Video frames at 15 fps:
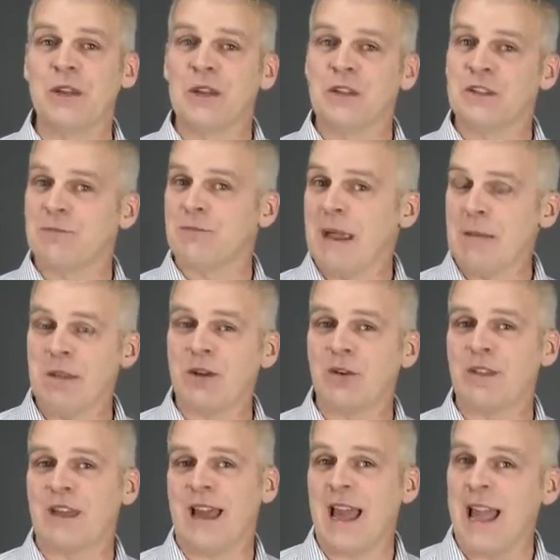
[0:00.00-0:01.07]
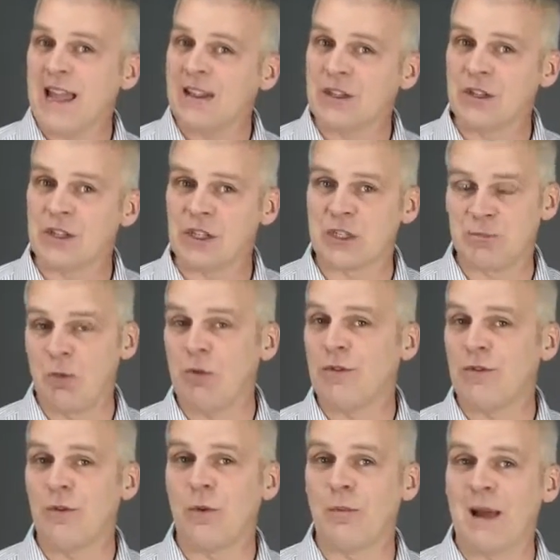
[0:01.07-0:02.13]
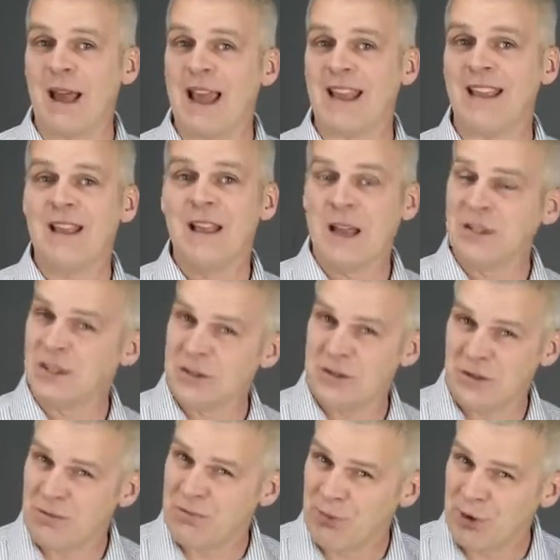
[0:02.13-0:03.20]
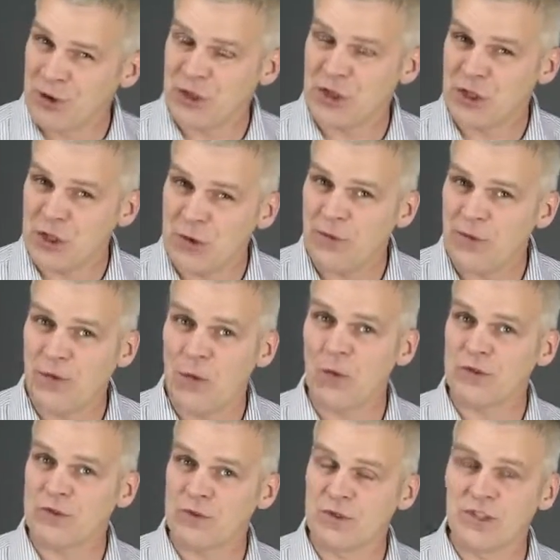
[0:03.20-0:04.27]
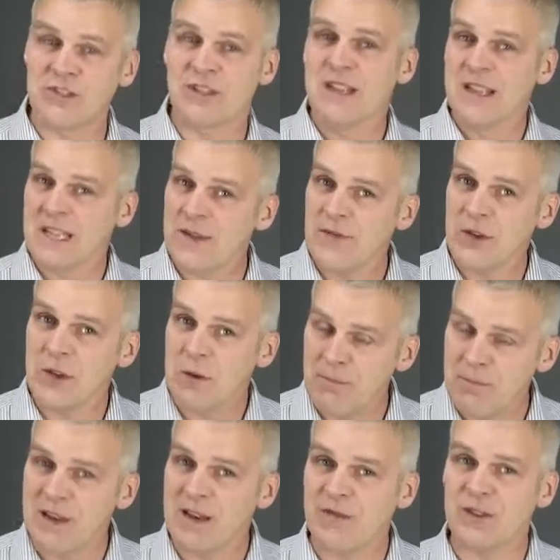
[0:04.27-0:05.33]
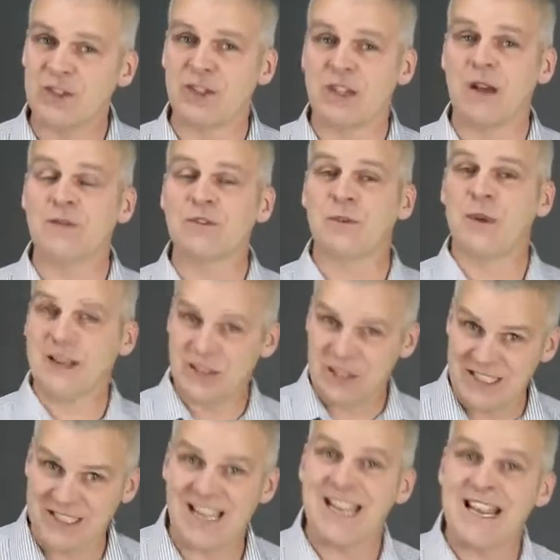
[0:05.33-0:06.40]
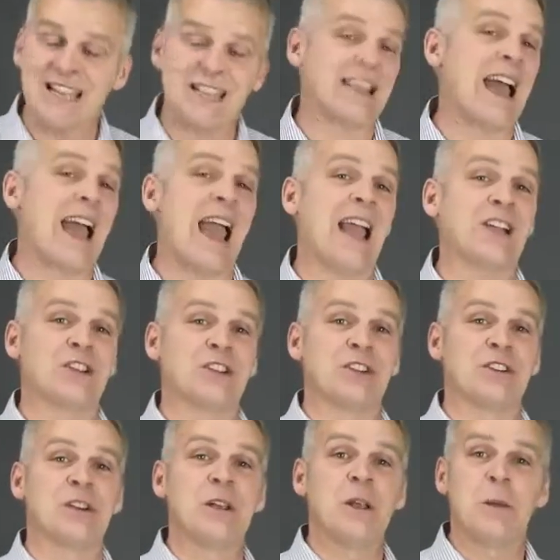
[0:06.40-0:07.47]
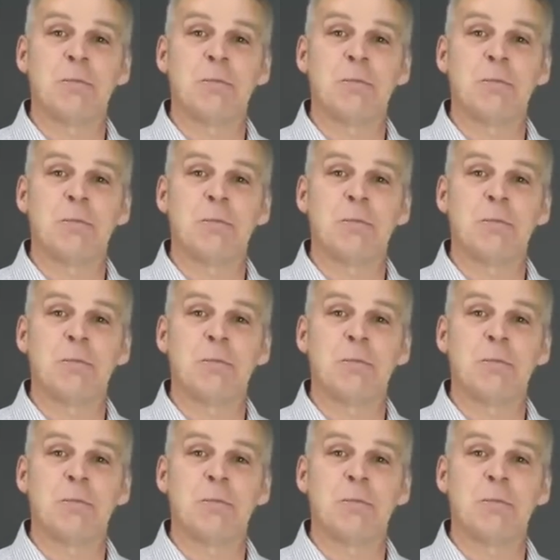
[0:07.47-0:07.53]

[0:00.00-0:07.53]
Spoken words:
that's maybe got their hand in the small of your back and just sort of pushing you forwards or just giving you a bit of a shove to actually take that action